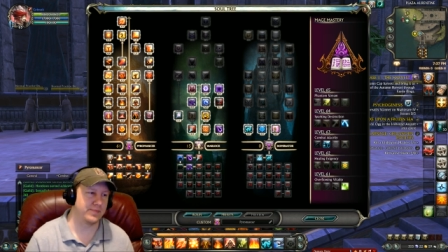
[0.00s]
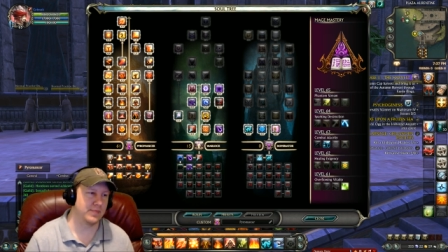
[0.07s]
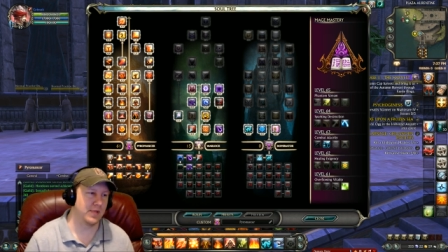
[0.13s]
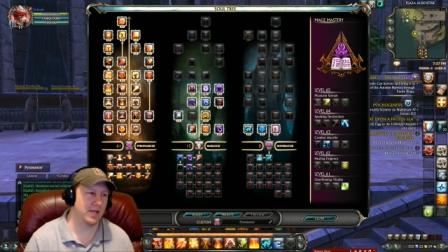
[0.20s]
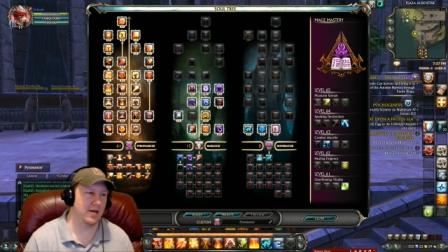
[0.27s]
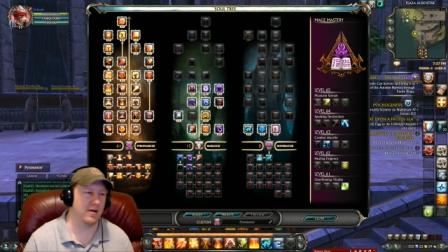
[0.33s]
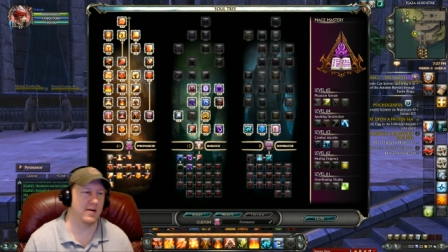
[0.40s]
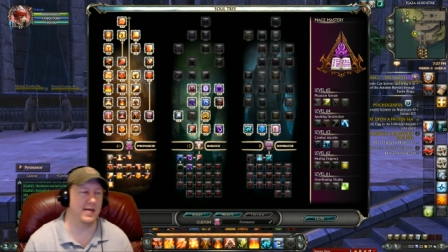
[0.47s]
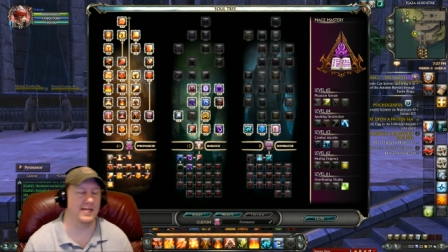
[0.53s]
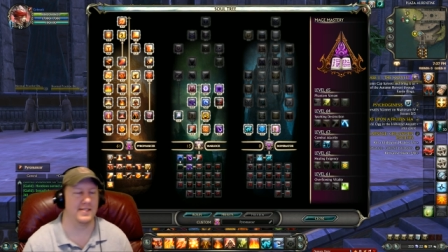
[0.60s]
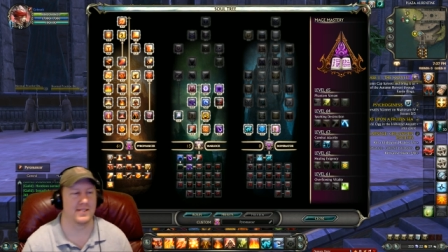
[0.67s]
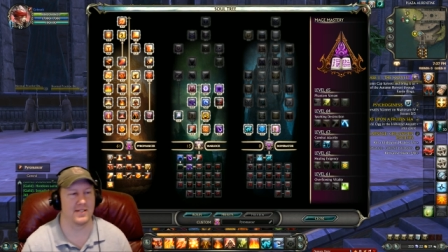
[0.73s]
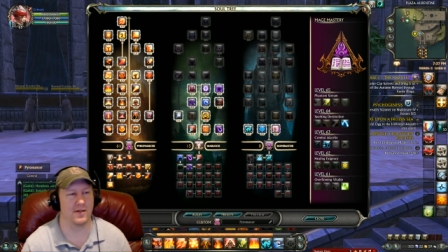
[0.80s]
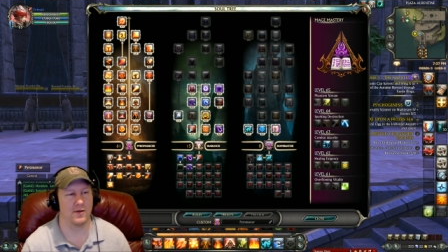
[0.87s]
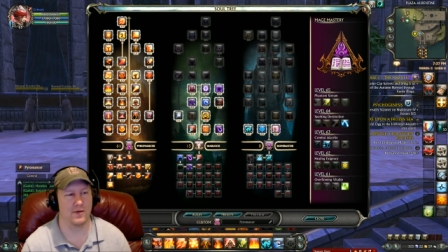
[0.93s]

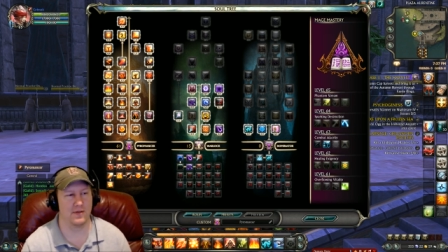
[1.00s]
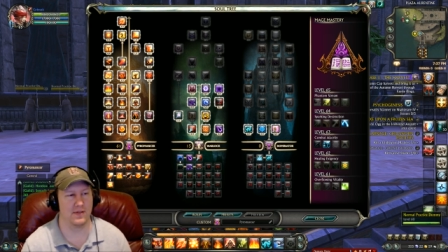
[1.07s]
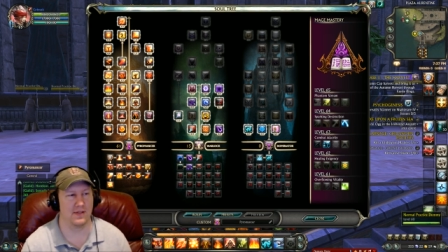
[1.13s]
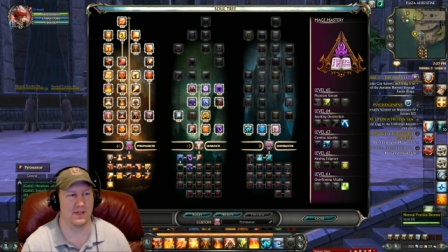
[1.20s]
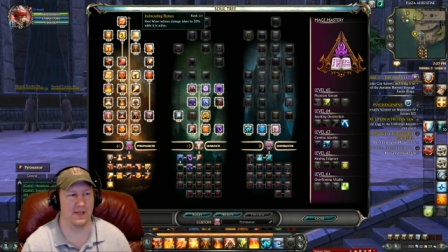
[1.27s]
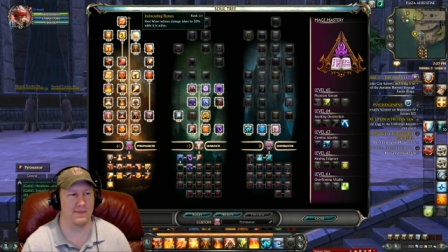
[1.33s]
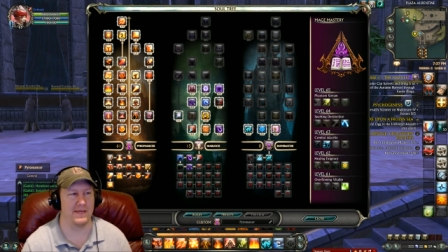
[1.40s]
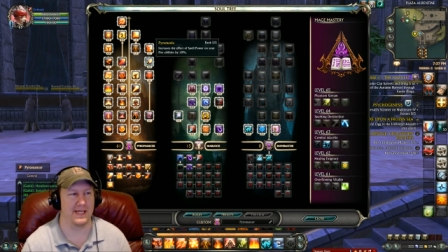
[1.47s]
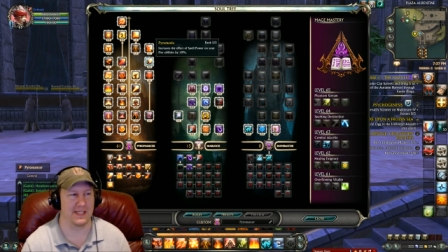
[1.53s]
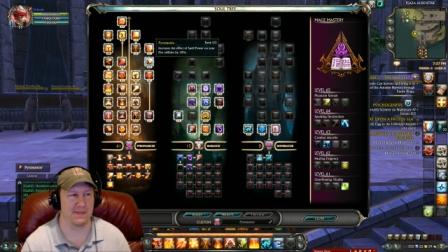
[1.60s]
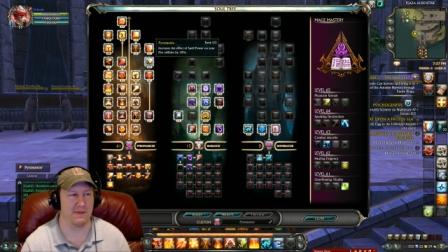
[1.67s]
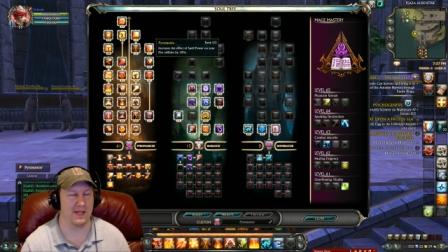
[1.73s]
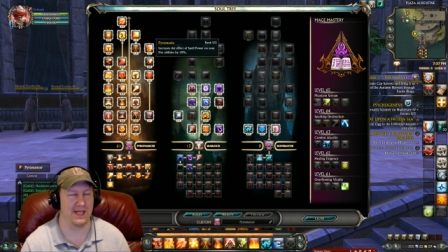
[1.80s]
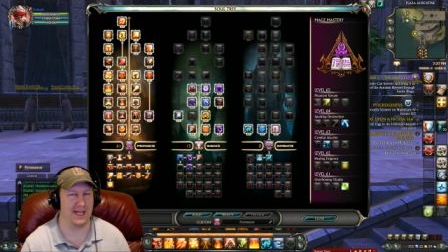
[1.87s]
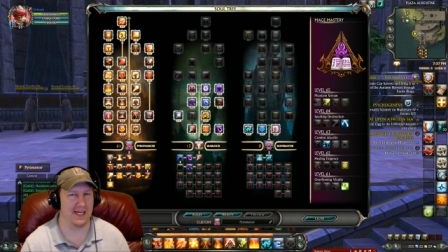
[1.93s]
Alright, so let me
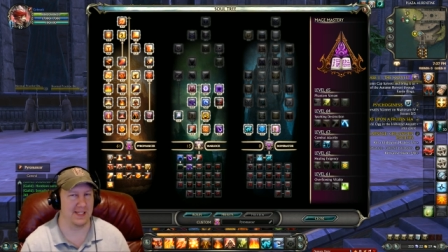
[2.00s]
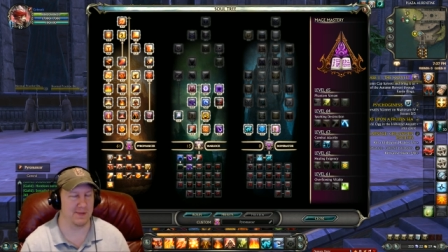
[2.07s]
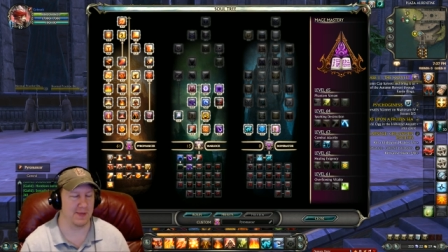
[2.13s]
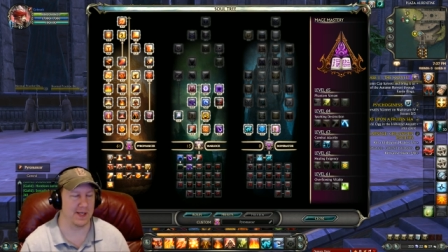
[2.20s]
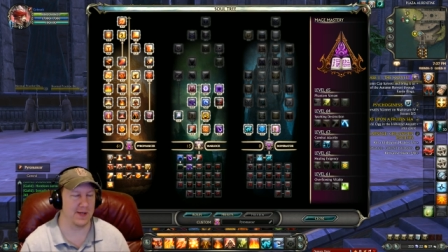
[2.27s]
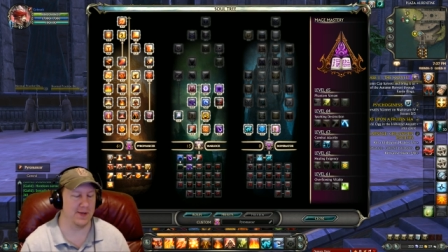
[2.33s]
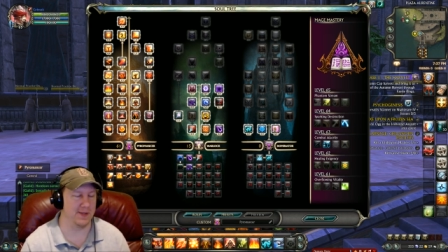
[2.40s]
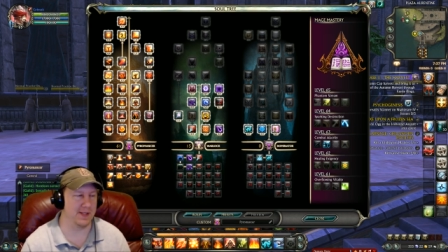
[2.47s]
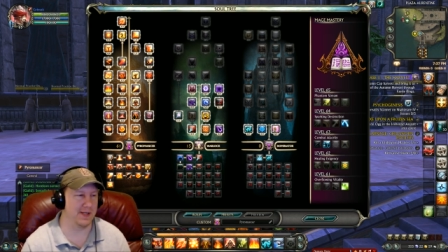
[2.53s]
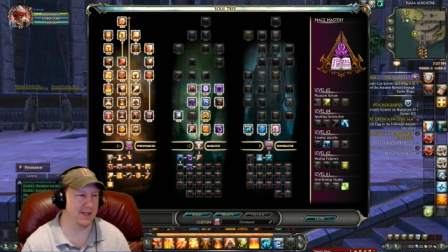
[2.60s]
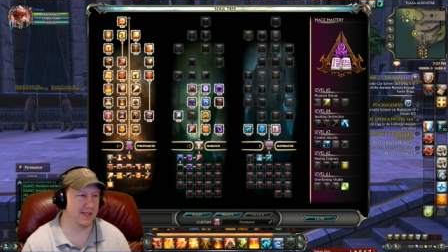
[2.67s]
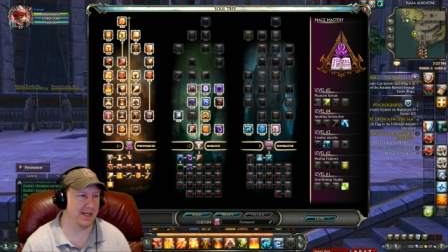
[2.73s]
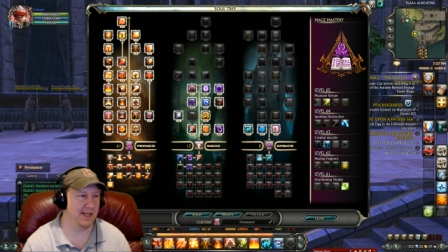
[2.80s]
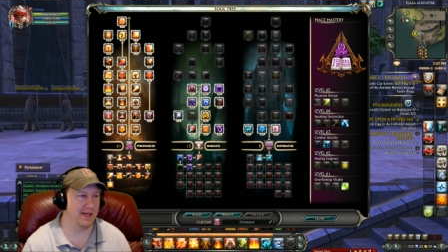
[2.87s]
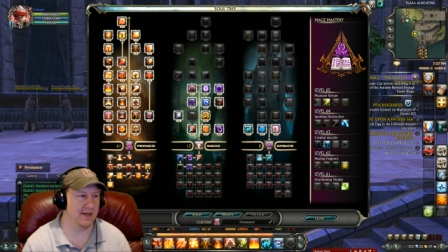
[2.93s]
explain it as we go
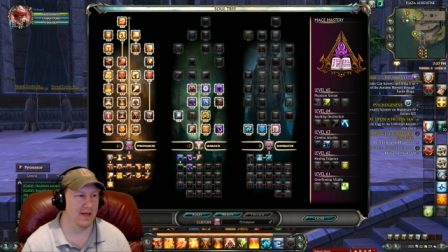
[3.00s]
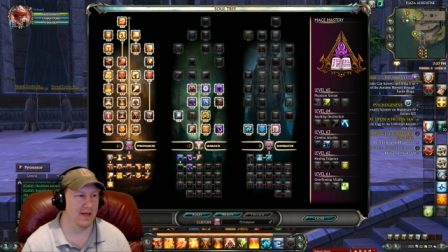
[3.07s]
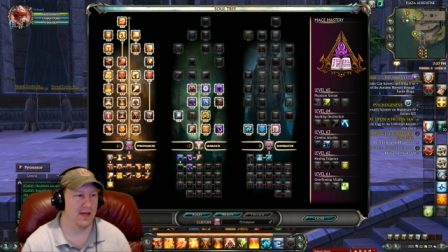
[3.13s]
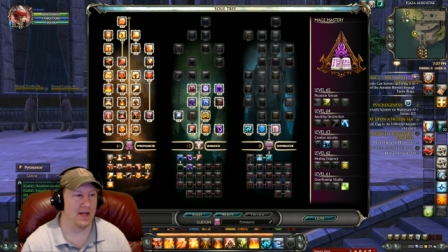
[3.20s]
along here.